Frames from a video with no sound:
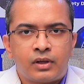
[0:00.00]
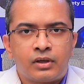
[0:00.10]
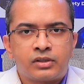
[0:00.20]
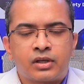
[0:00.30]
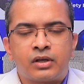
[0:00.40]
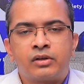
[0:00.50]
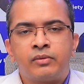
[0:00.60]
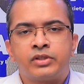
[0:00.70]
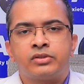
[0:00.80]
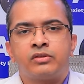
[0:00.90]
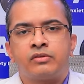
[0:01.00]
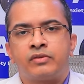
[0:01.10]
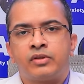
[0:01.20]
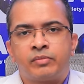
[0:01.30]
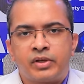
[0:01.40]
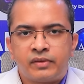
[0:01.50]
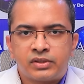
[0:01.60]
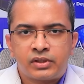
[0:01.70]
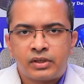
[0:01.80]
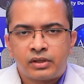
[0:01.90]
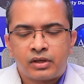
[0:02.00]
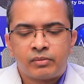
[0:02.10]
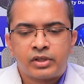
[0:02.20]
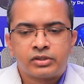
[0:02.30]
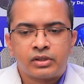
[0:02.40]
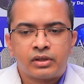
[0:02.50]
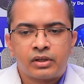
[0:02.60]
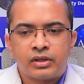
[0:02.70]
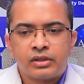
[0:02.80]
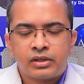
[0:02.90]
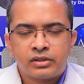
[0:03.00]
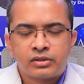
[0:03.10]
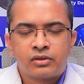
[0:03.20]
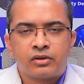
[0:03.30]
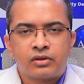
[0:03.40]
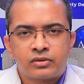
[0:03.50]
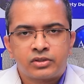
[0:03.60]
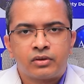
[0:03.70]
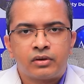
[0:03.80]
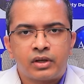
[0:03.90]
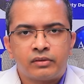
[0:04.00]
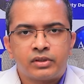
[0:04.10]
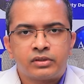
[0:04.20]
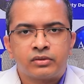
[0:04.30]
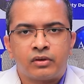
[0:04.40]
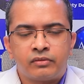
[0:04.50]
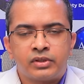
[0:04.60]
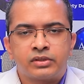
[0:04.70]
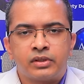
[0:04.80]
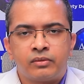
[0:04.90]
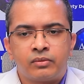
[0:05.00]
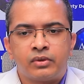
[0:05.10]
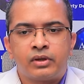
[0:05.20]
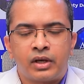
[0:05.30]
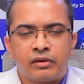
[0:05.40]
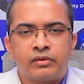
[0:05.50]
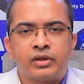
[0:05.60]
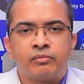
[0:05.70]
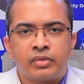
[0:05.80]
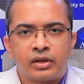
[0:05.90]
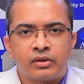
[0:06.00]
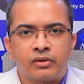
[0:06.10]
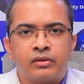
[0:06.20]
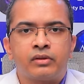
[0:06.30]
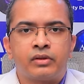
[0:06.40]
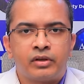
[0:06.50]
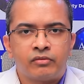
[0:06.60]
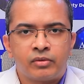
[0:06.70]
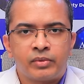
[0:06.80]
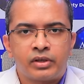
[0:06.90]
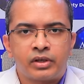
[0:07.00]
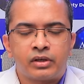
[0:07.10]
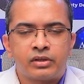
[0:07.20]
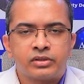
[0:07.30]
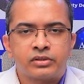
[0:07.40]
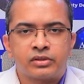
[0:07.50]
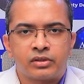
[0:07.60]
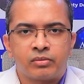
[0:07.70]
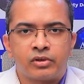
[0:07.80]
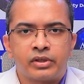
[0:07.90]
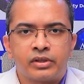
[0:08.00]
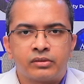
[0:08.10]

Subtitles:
And as continuation of the previous theory that I mentioned, an increase in corticosteroid levels obviously would have an impact on the inflammatory conditions in the body.